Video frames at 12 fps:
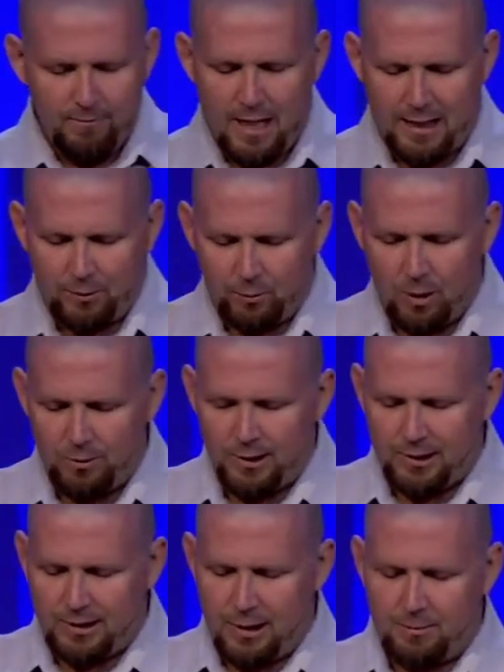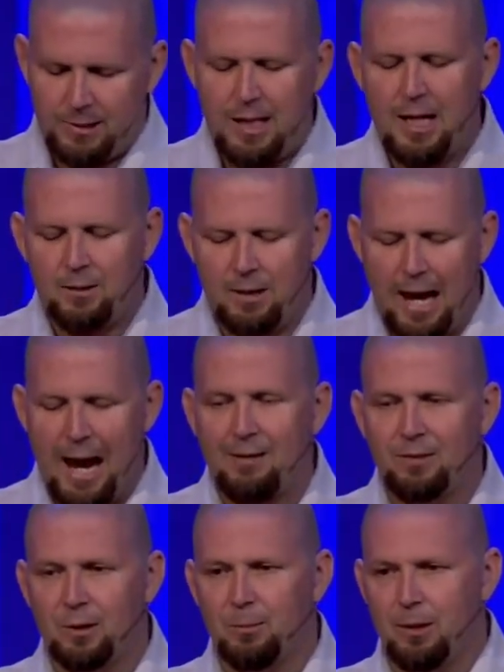And he wrote this, some say
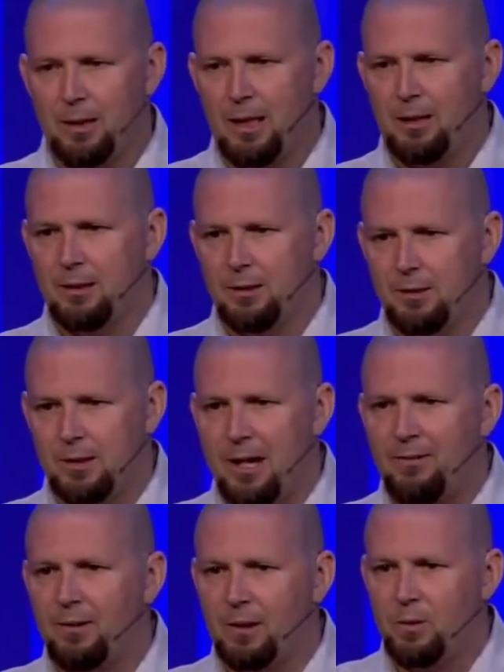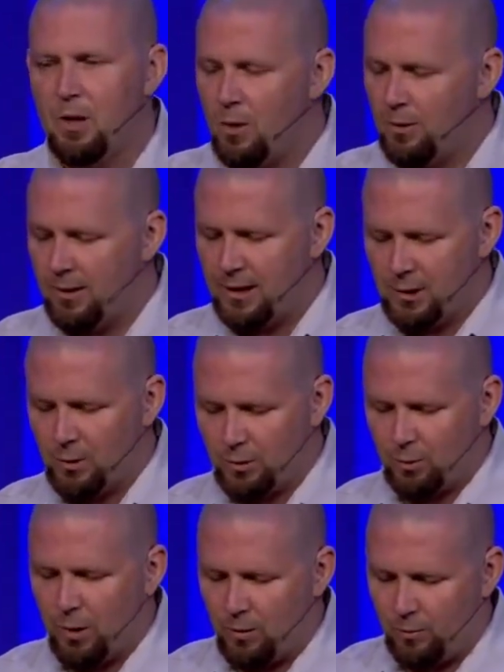after, but they definitely know that this
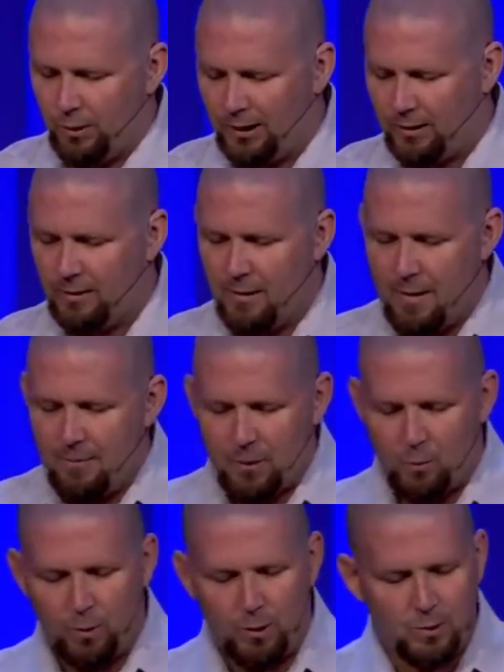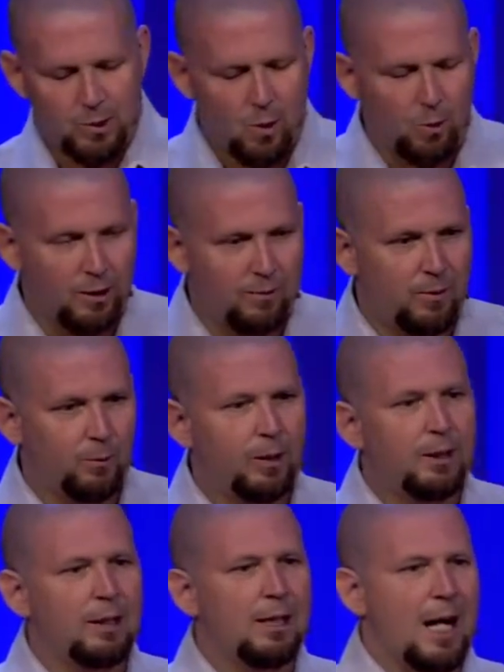was wrote, written when he was old. And if you
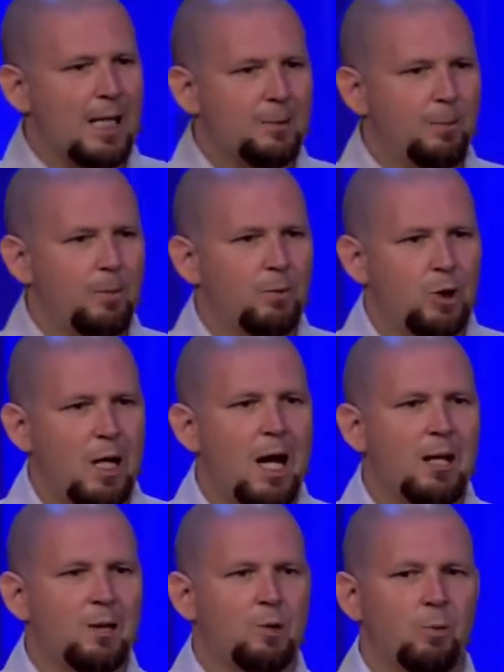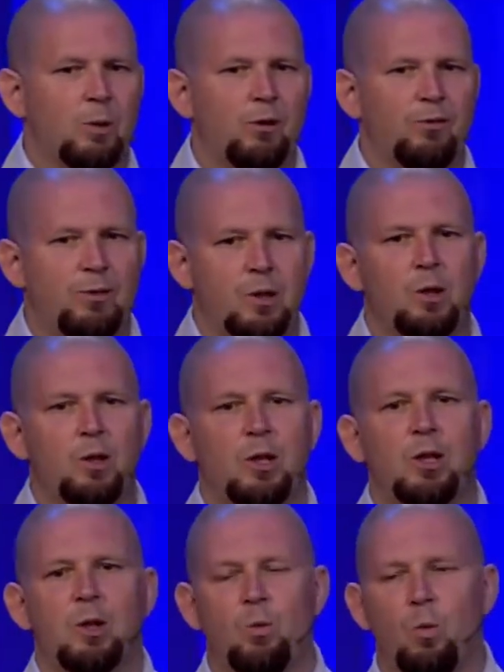read the Gospel of John, it's real feel
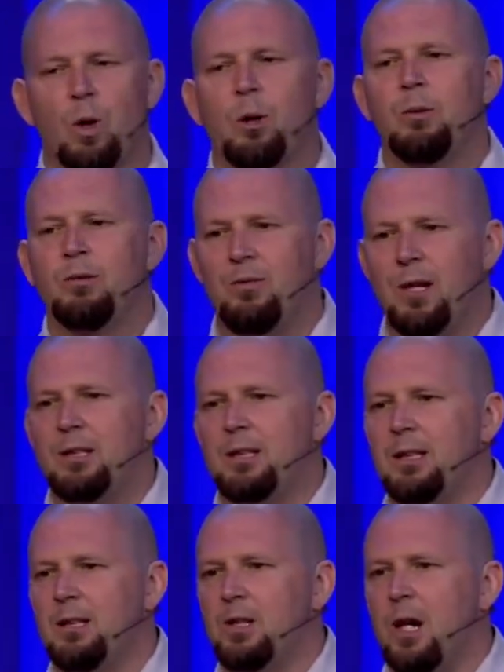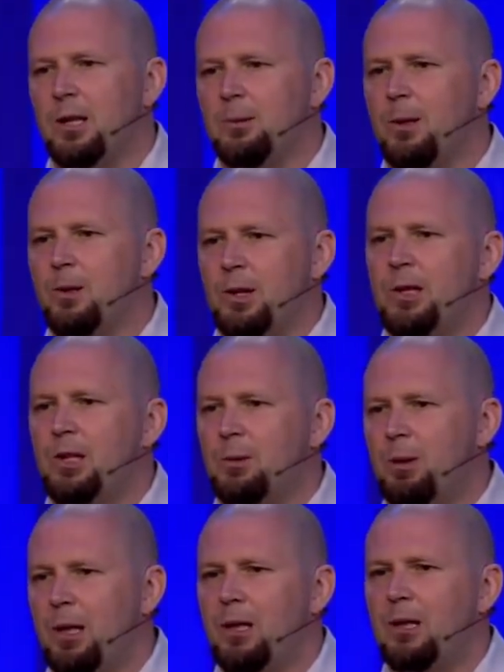good and warm and fuzzy and talks about Jesus
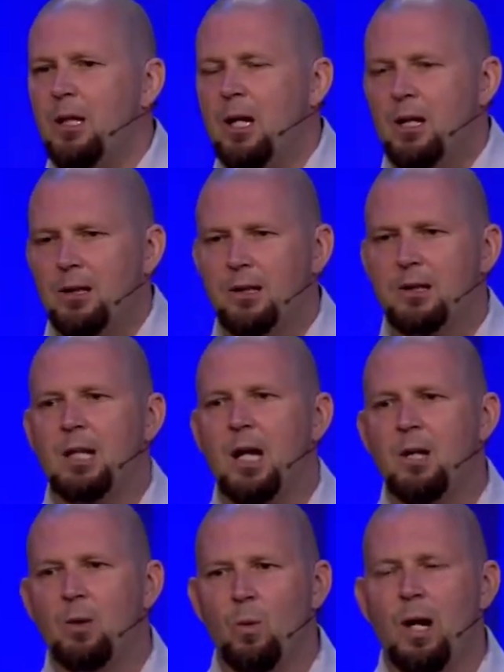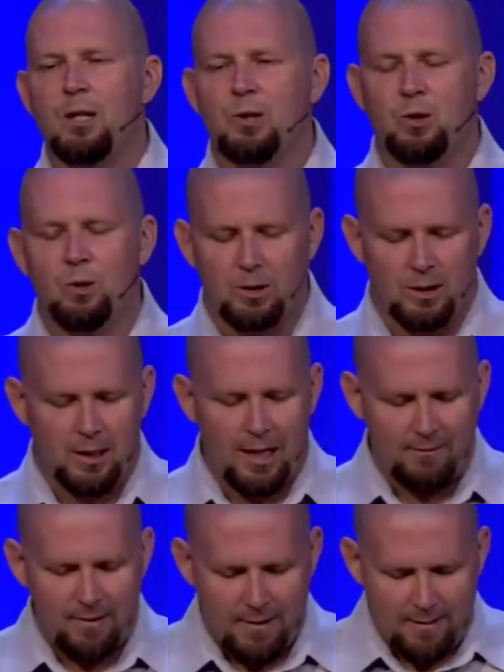being the Son, the way, the truth, and the
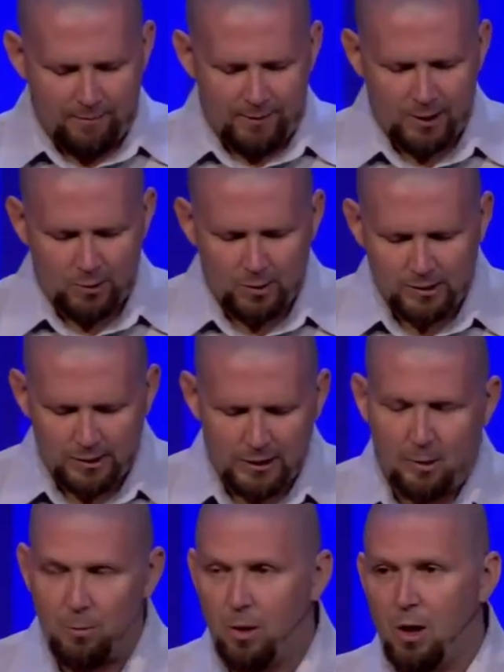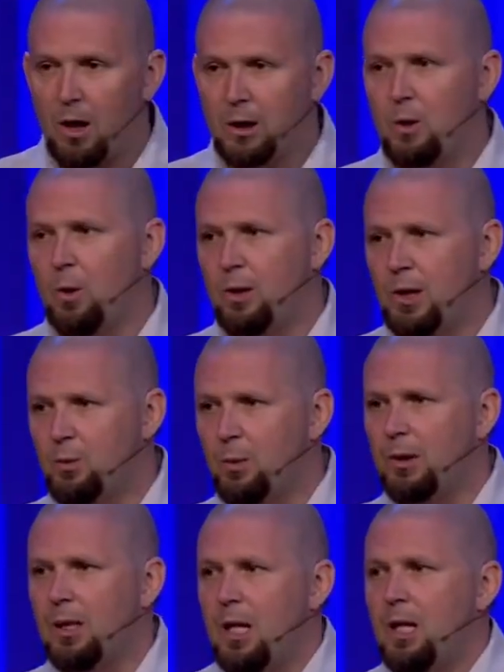life. This one's a little more hardcore. This
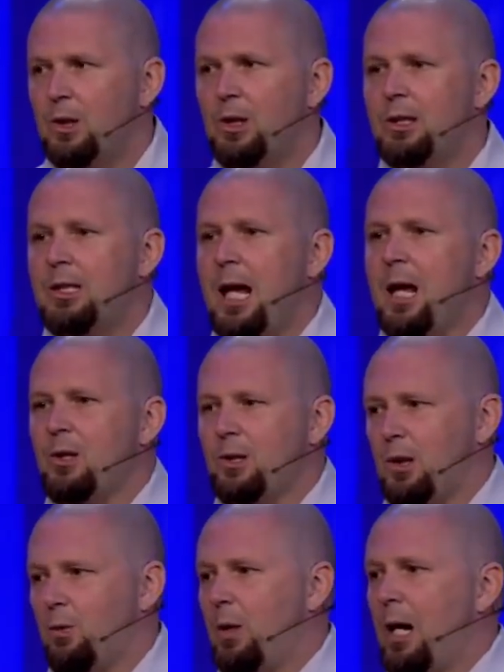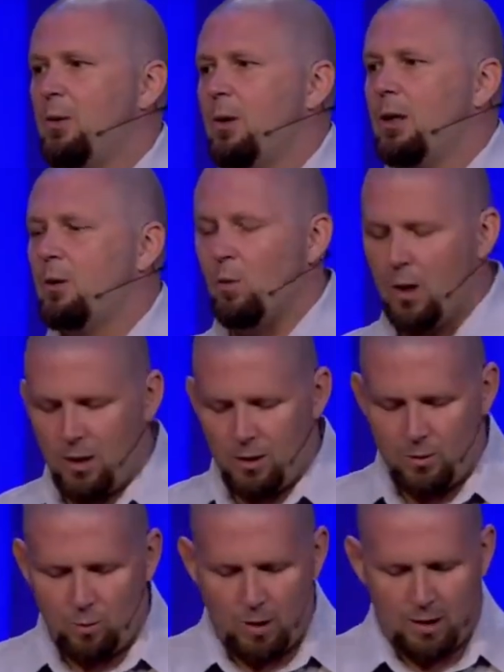one just nails you right where,
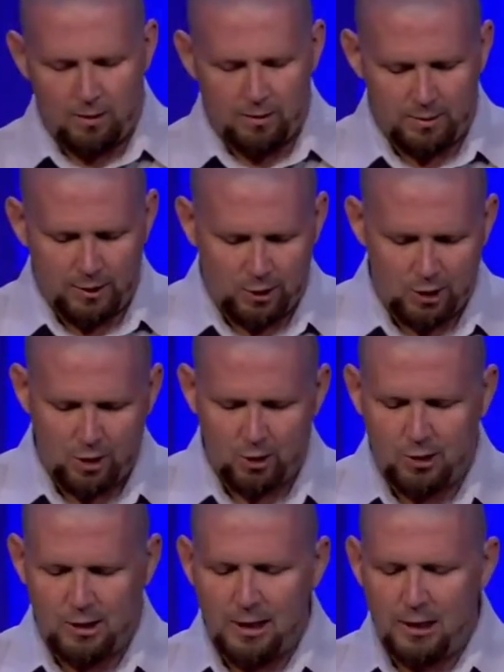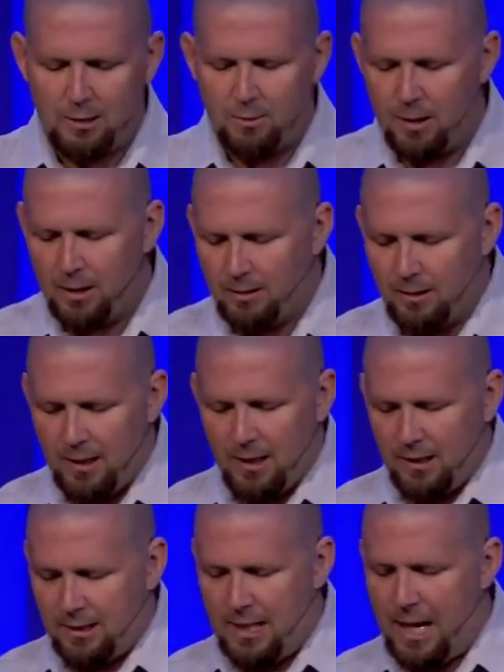where, where the church needed to be
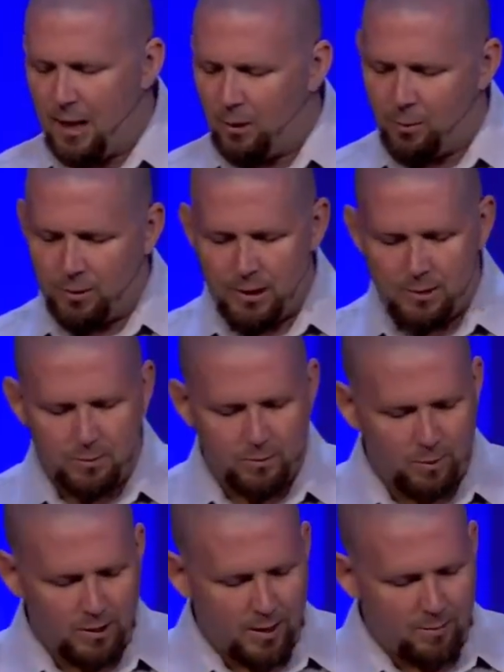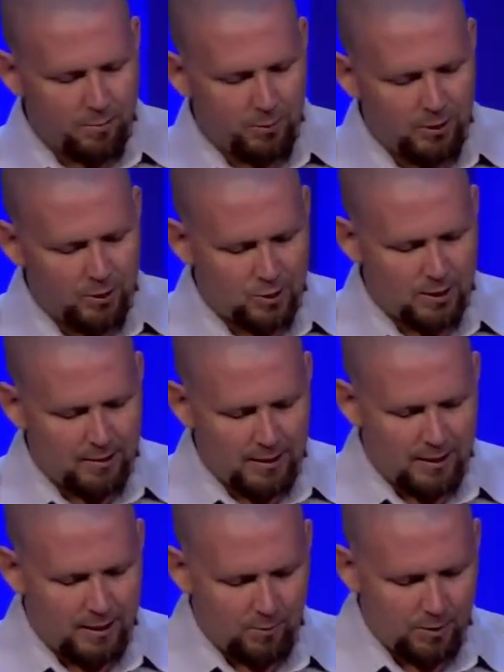nailed when they, when they preached it.
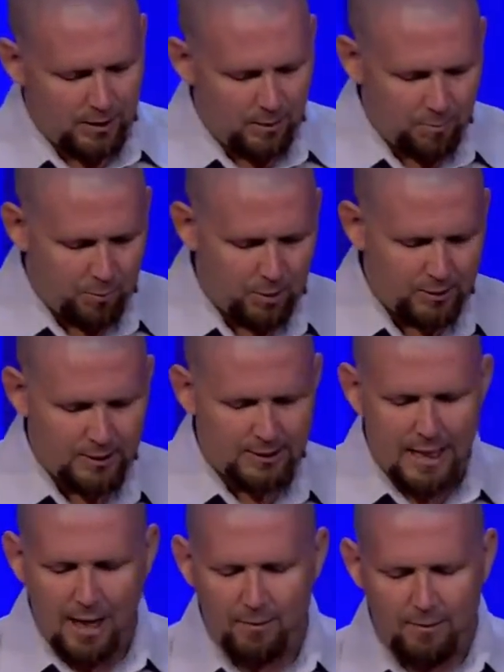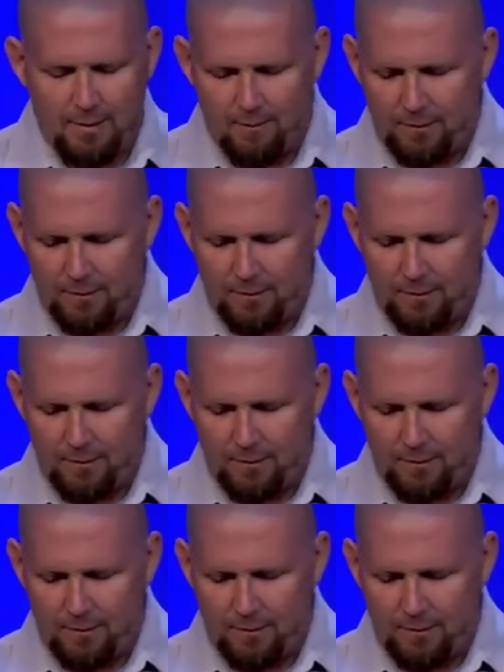And when he put this out,